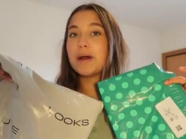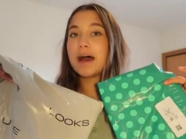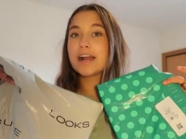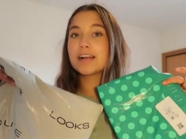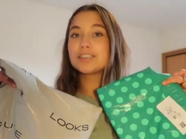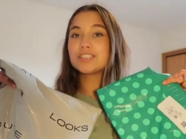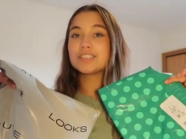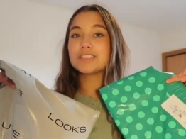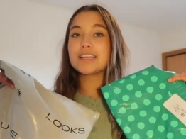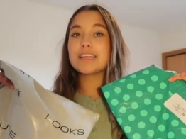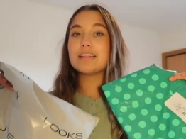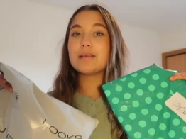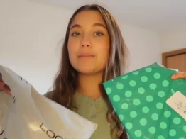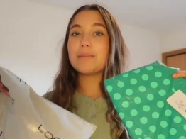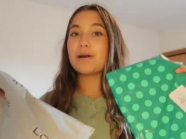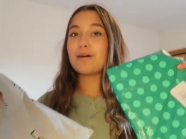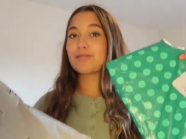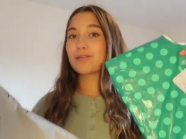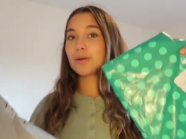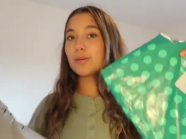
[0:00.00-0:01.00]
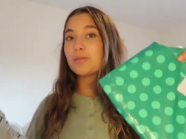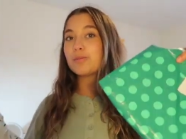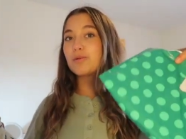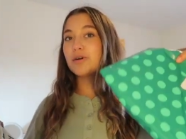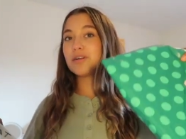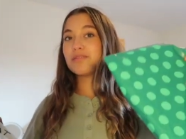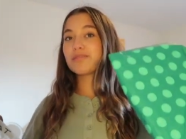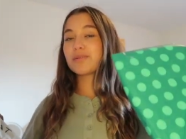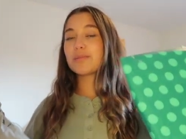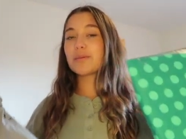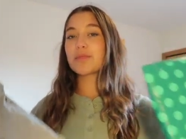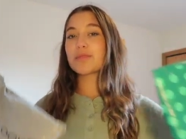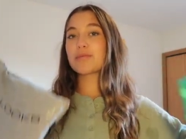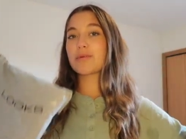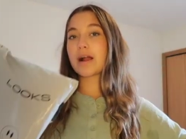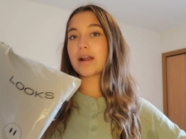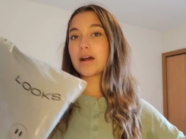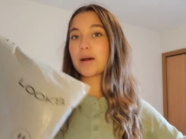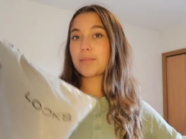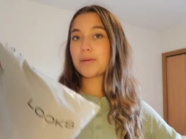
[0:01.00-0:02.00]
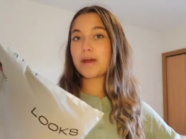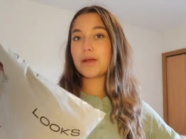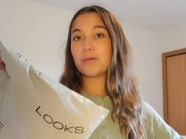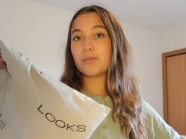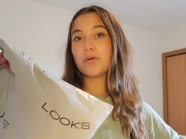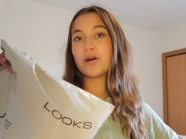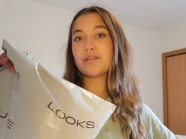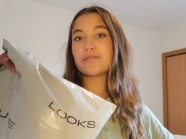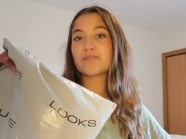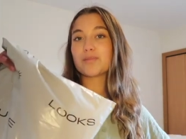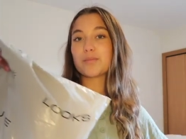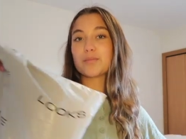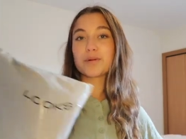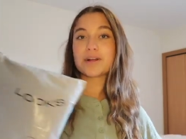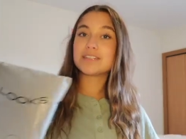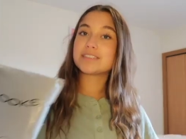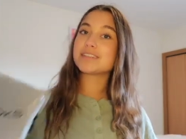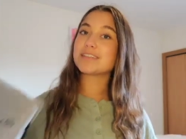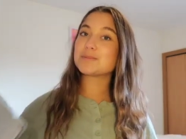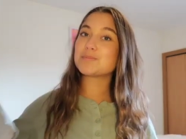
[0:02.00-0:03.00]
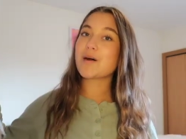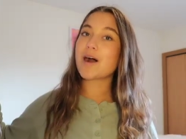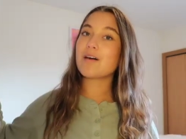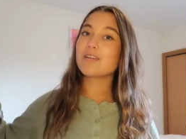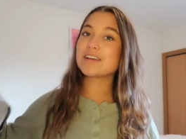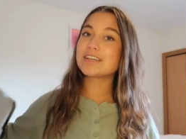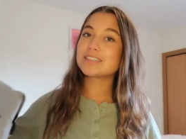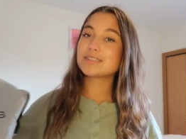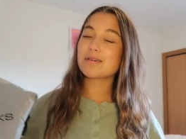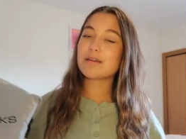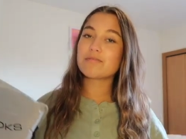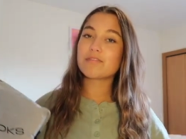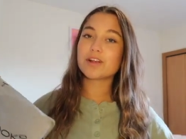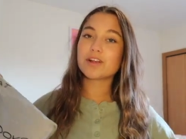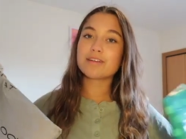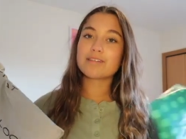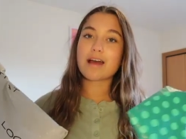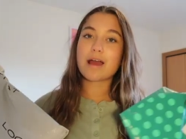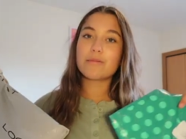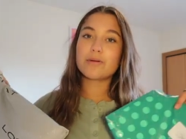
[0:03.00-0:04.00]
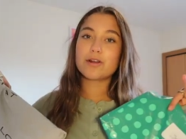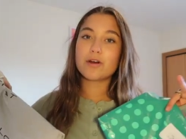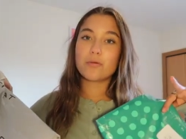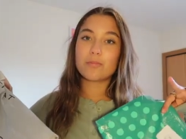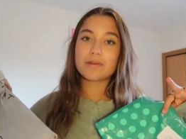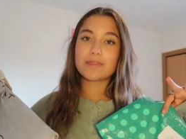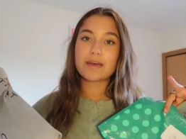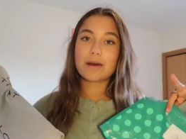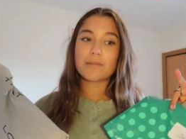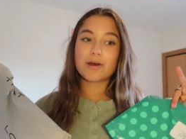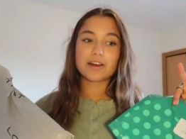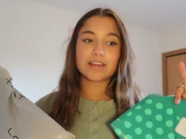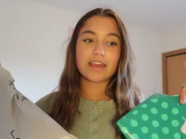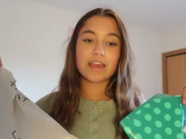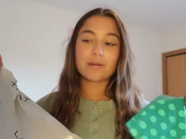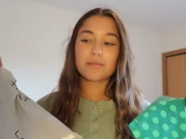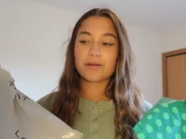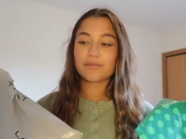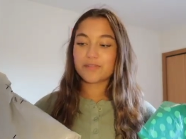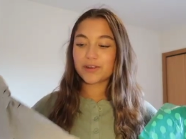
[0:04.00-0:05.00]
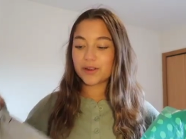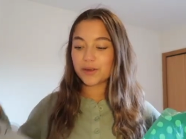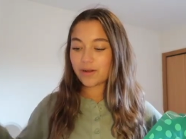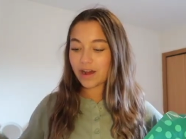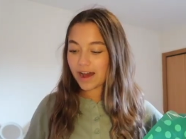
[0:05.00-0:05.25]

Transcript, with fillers: packages in the mailroom, one from thredUP and one from Princess Polly. So I figured I would open them on camera for you